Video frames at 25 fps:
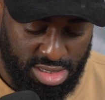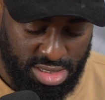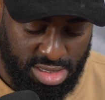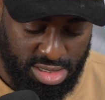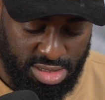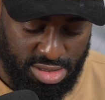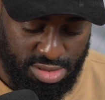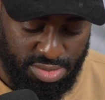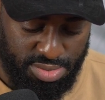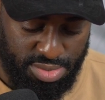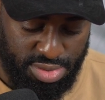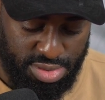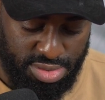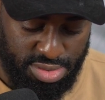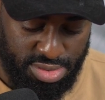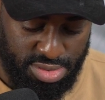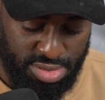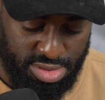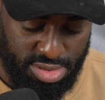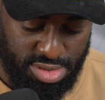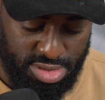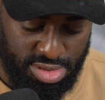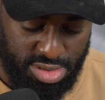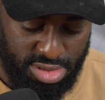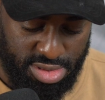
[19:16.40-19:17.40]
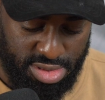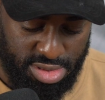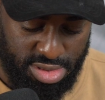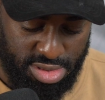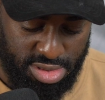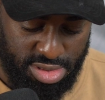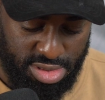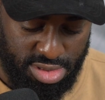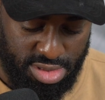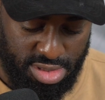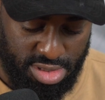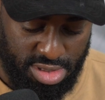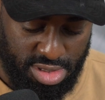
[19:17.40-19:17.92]
Nope.
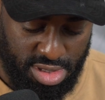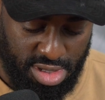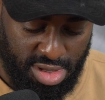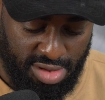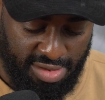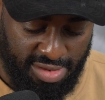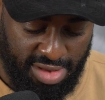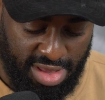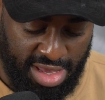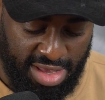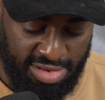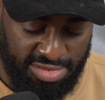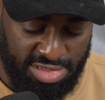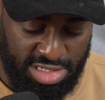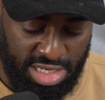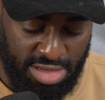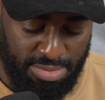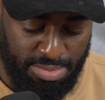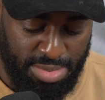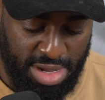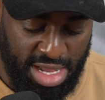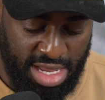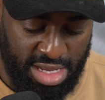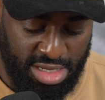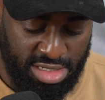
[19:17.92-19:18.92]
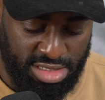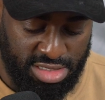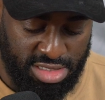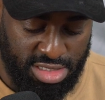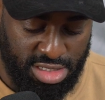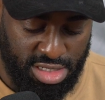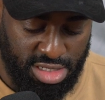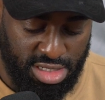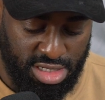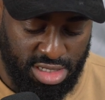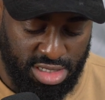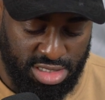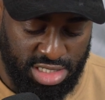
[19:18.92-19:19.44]
FC Bayern's
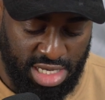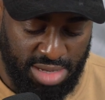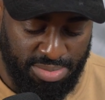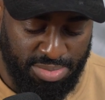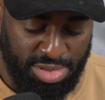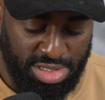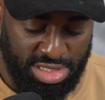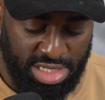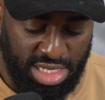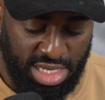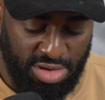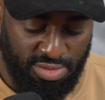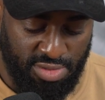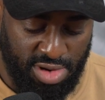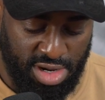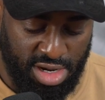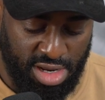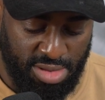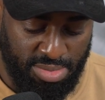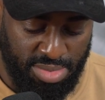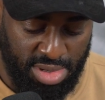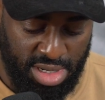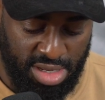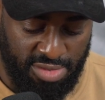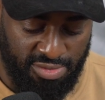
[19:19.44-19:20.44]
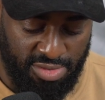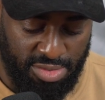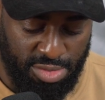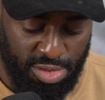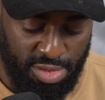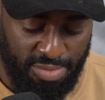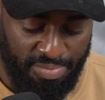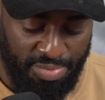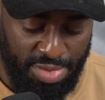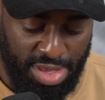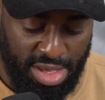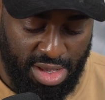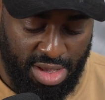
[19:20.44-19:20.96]
Champions League run
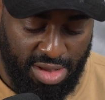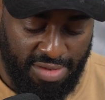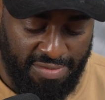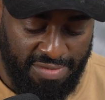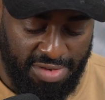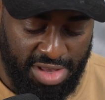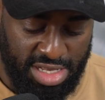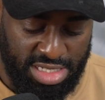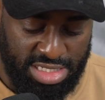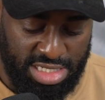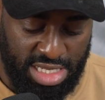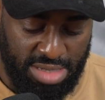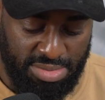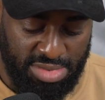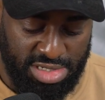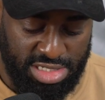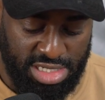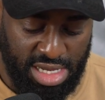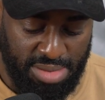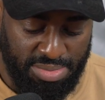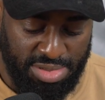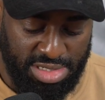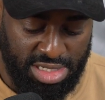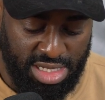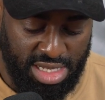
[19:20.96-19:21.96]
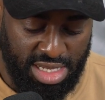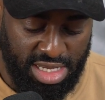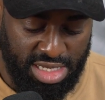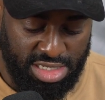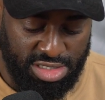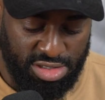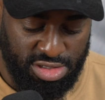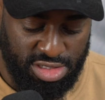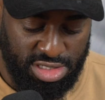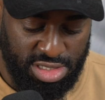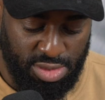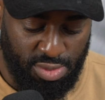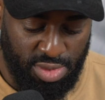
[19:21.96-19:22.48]
unbelievable. First team in Champions League
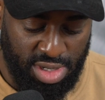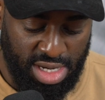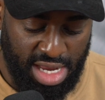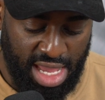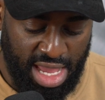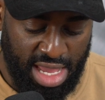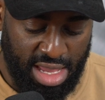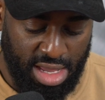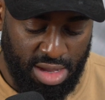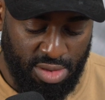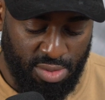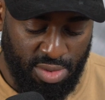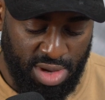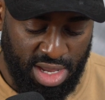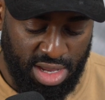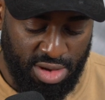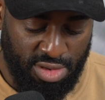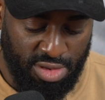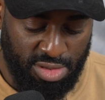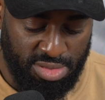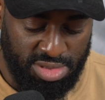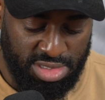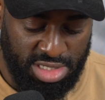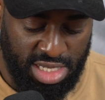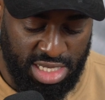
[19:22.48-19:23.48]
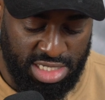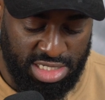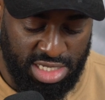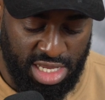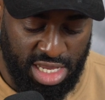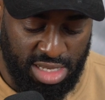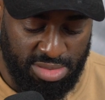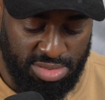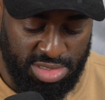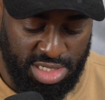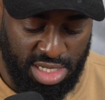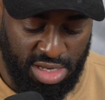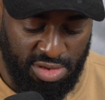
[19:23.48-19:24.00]
history to win eight away group stage
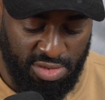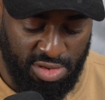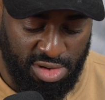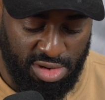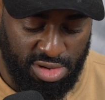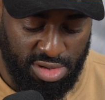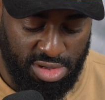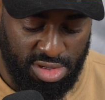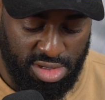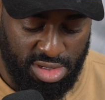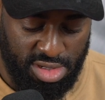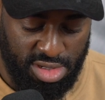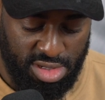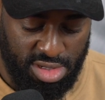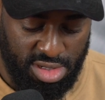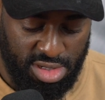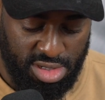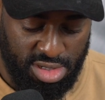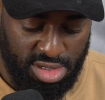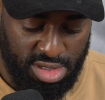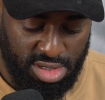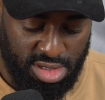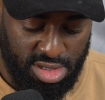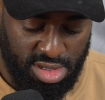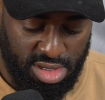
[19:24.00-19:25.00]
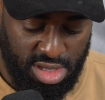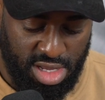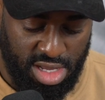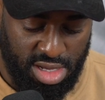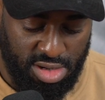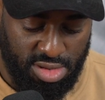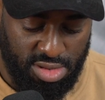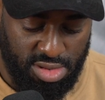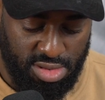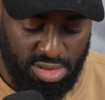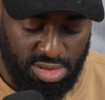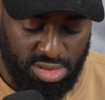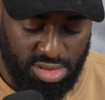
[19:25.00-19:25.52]
games in a row. Oh,
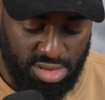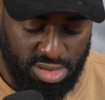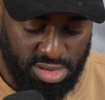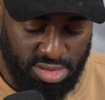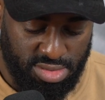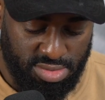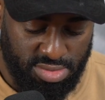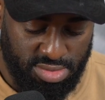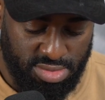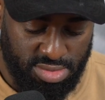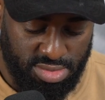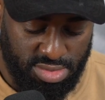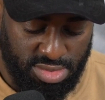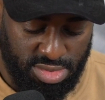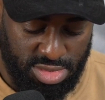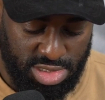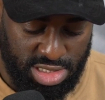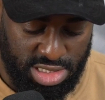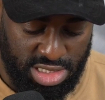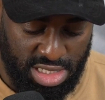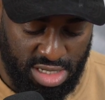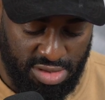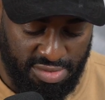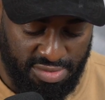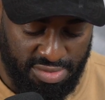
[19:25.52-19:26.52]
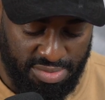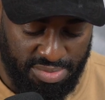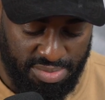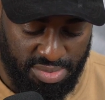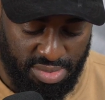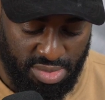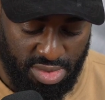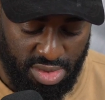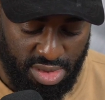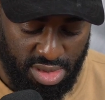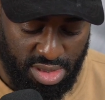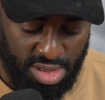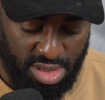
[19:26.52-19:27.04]
cool. Safe.
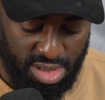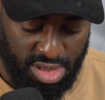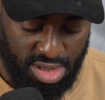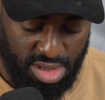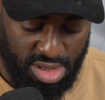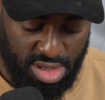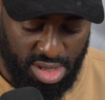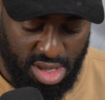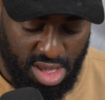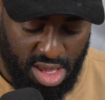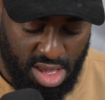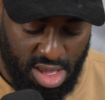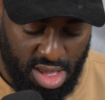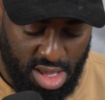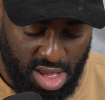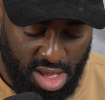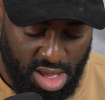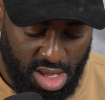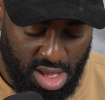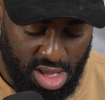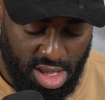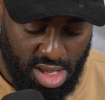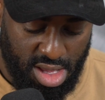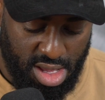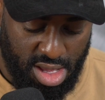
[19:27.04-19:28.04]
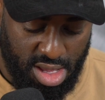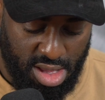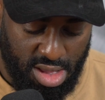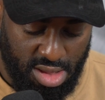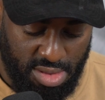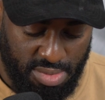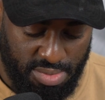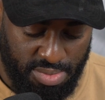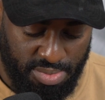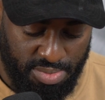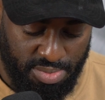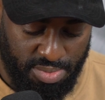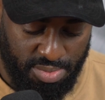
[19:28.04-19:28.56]

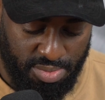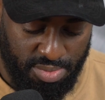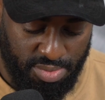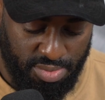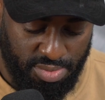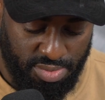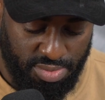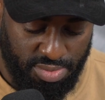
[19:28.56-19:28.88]
Um.